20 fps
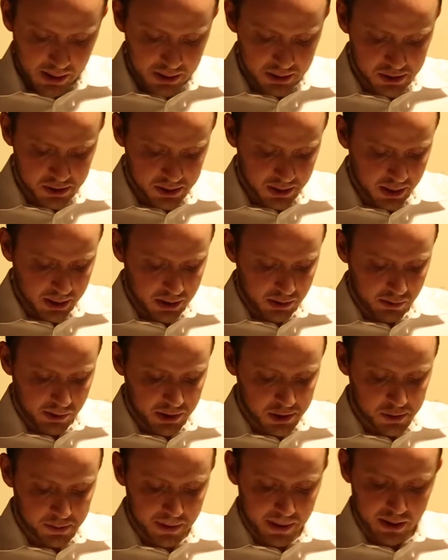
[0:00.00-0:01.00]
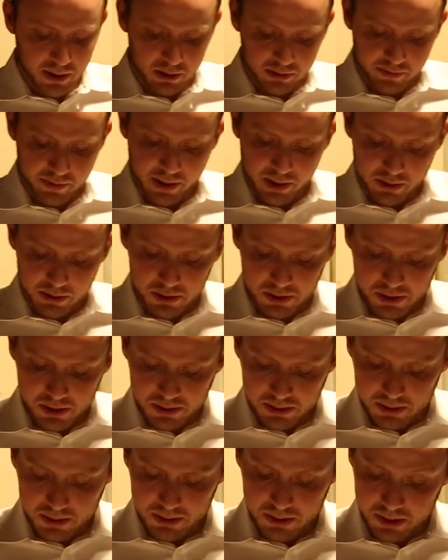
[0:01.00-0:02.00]
Inside the well-spied
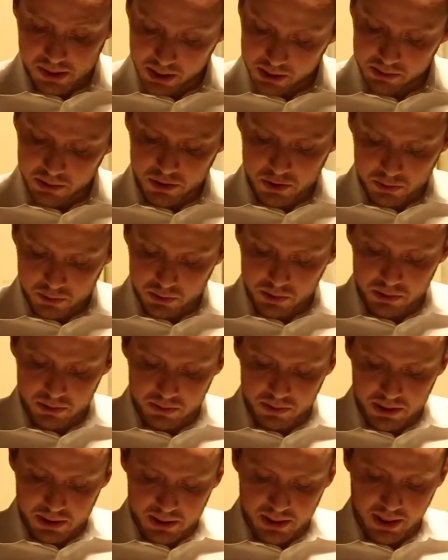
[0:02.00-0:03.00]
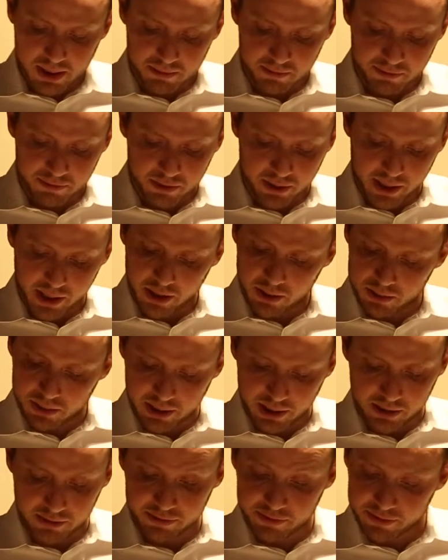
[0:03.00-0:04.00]
elevators, secrets would, with time, fly
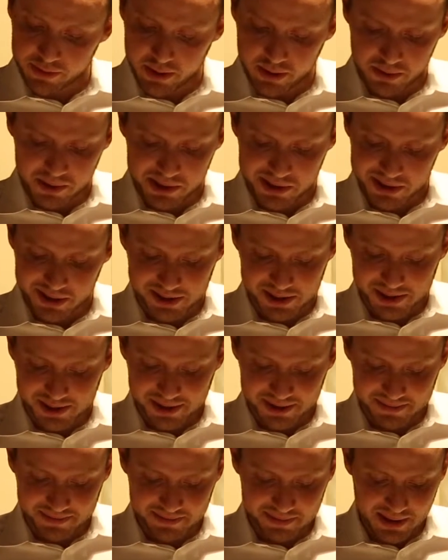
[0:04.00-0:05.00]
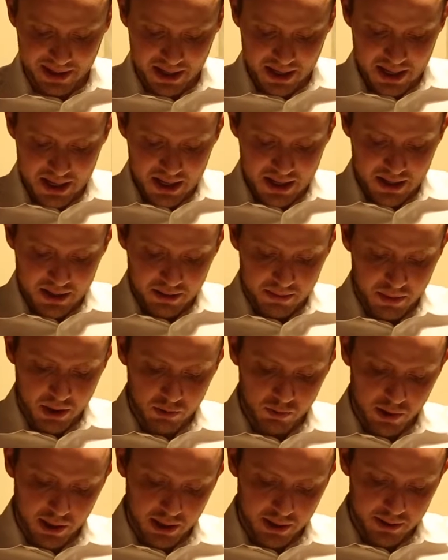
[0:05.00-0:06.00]
out like fairy dust.
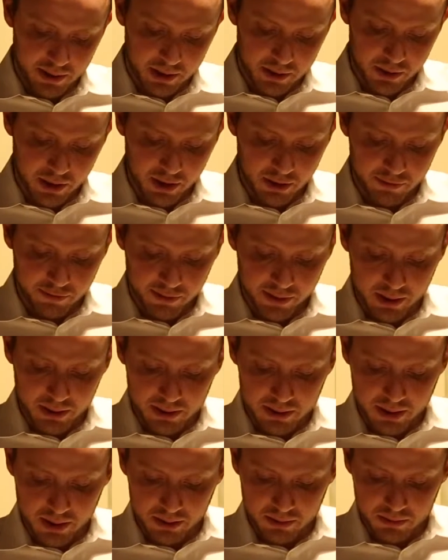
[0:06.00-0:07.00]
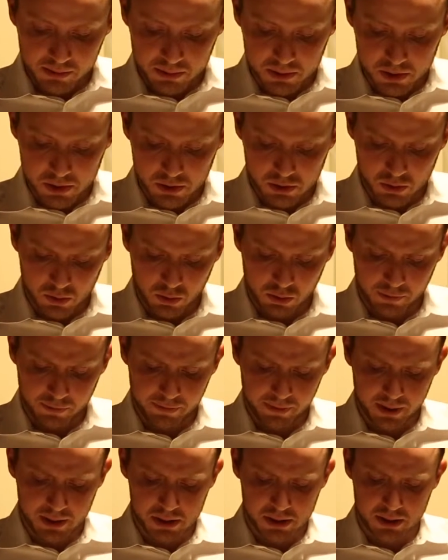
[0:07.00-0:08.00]
Meanwhile, the crowd filed in was
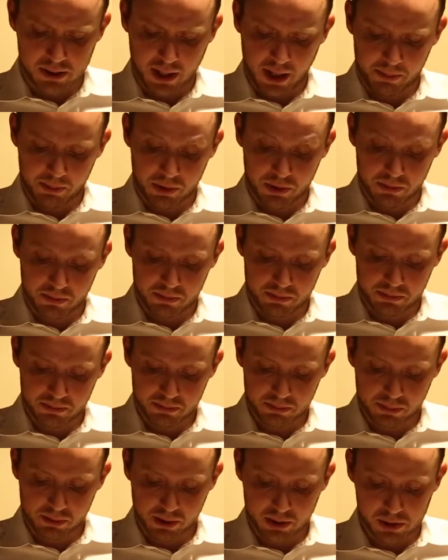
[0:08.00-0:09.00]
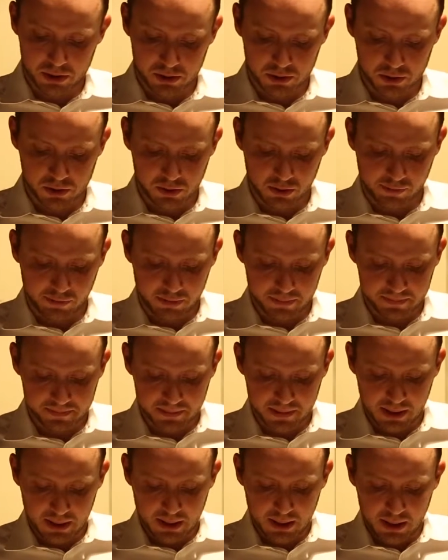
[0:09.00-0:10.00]
stone-faced dapper, pressed to serve.
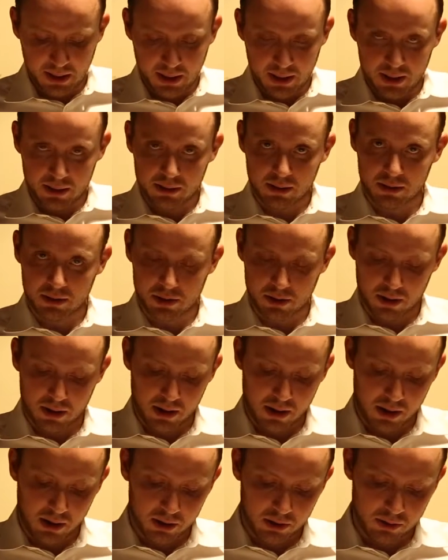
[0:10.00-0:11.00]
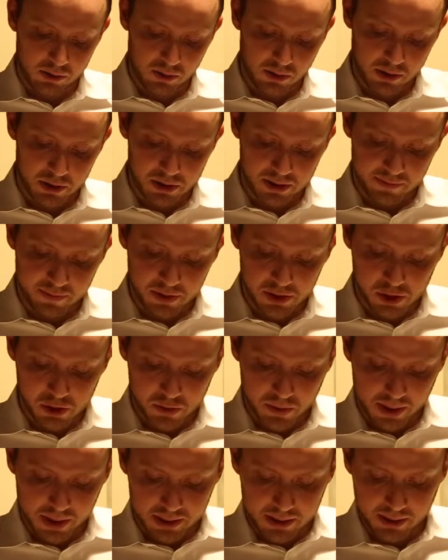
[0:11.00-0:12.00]
The dark lords of the
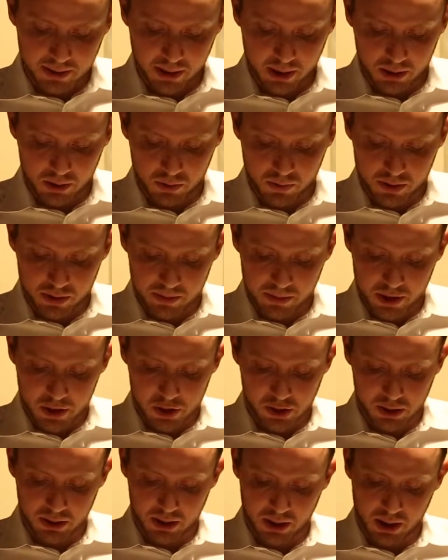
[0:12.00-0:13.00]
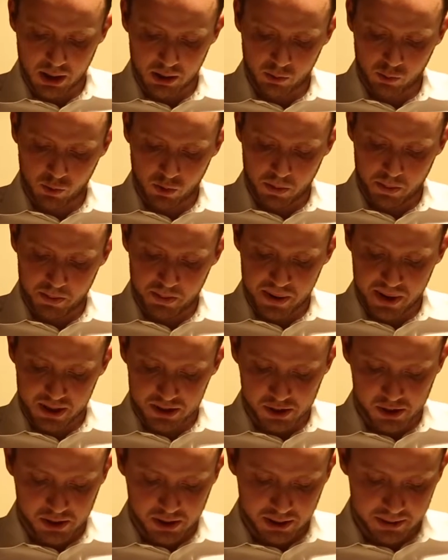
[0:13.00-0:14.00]
street, they knew their mission and were
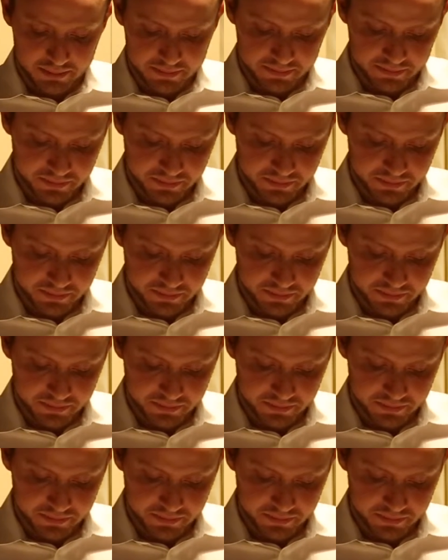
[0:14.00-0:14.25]
pissed.